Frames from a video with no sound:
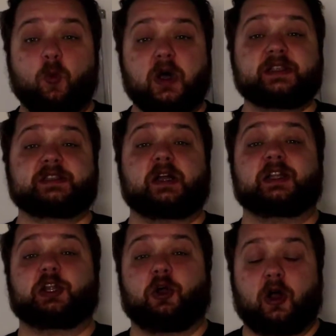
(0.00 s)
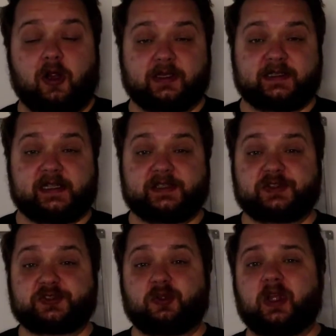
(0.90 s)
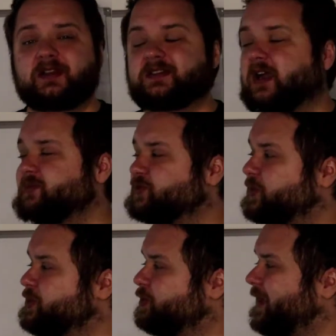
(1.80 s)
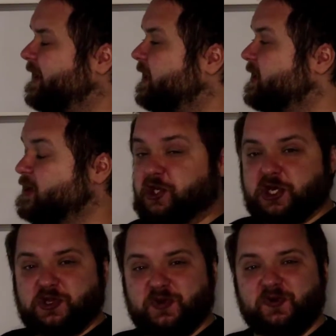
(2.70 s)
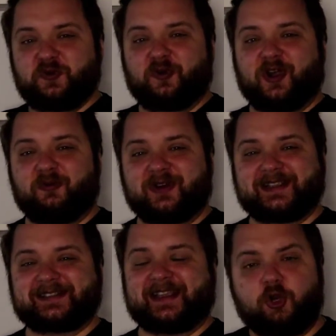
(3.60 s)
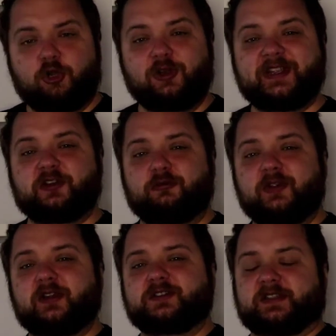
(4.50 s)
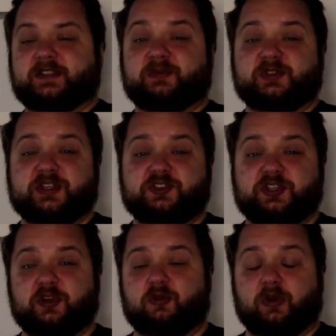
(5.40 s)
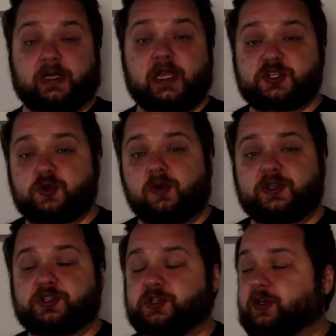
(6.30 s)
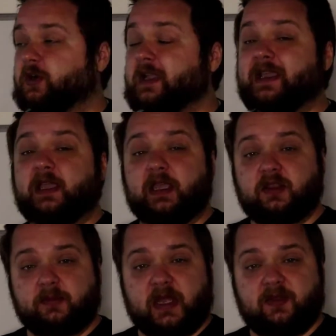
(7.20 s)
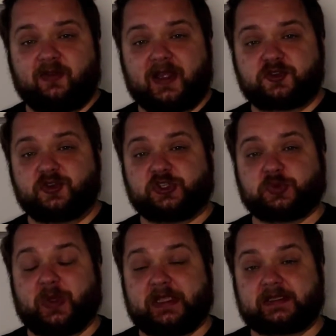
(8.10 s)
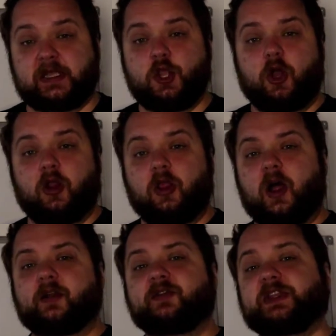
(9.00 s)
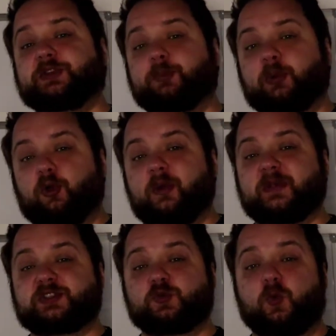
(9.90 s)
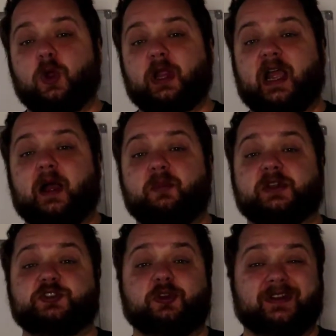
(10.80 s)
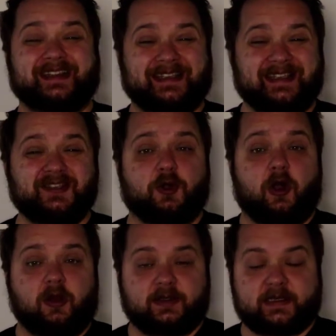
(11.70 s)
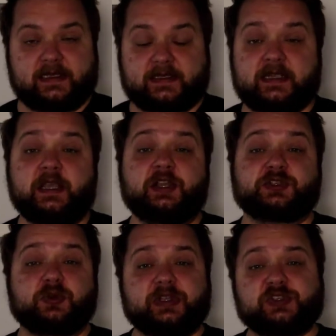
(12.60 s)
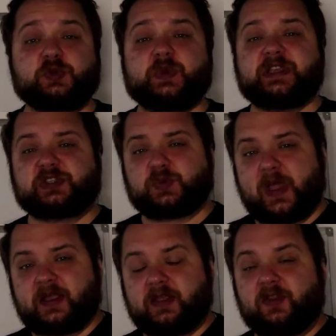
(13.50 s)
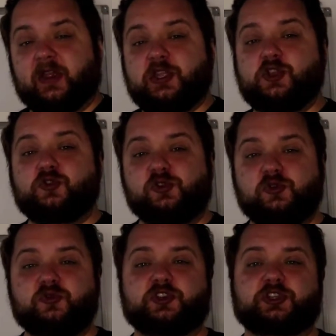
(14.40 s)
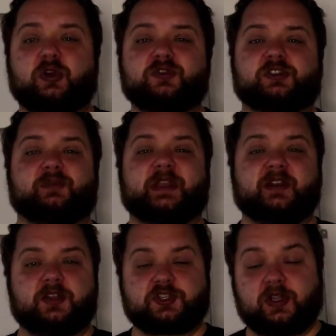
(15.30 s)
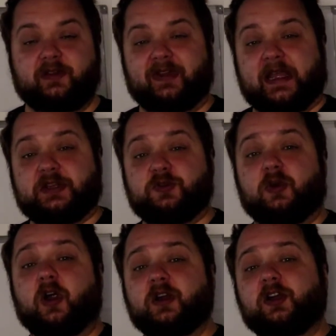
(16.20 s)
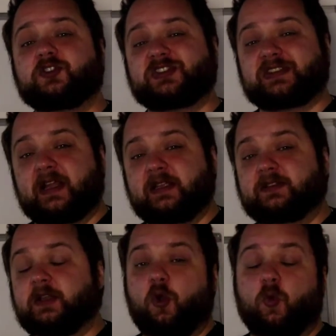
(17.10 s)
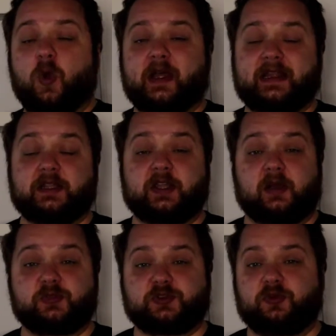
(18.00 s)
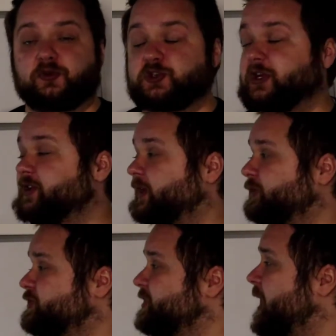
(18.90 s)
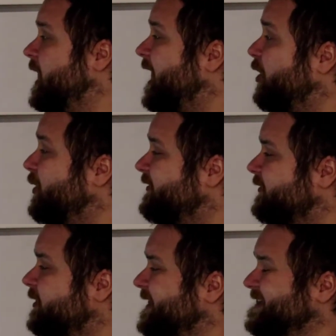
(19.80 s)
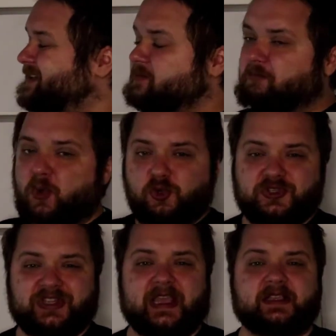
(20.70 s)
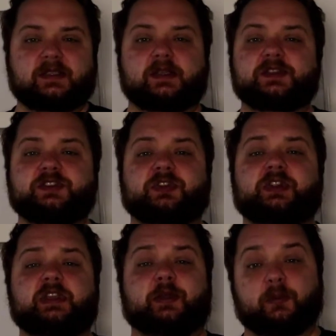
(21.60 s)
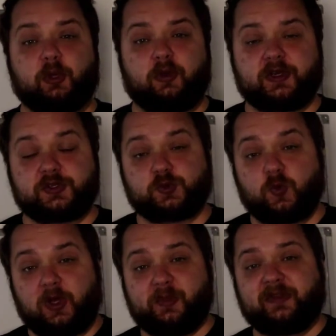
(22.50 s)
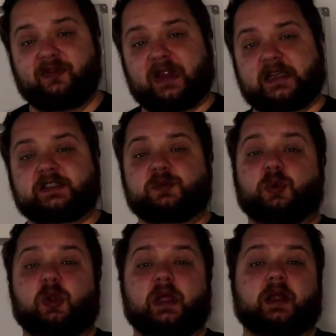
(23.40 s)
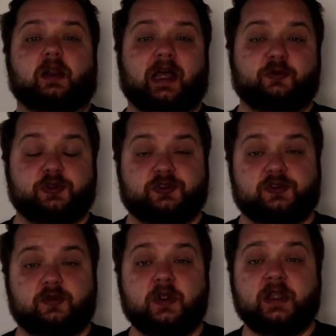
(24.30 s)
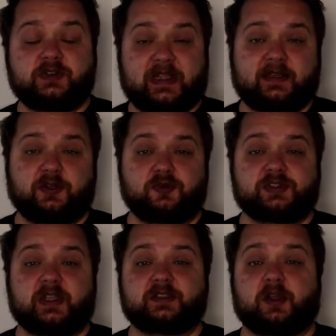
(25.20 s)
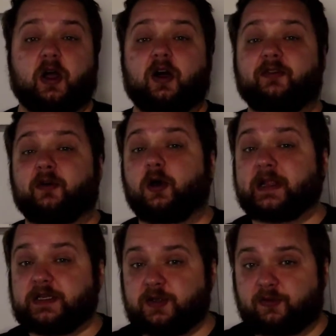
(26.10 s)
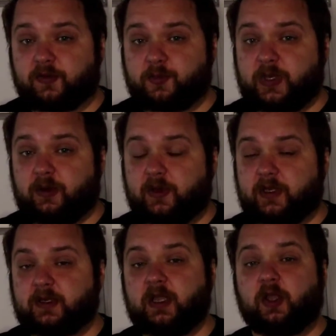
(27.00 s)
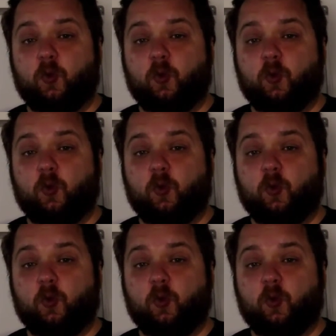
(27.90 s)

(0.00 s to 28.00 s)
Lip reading: was on holidays. So a lot of times when you're a new, or I want to say early career systems engineer or electrical engineer in the manufacturing space, a lot of the deployments will happen during key holidays. So it is to be expected that you do show some initiative and you are on site when it comes to those shutdowns. However, in most cases, the employers will be flexible and allow you to take those days off on a different period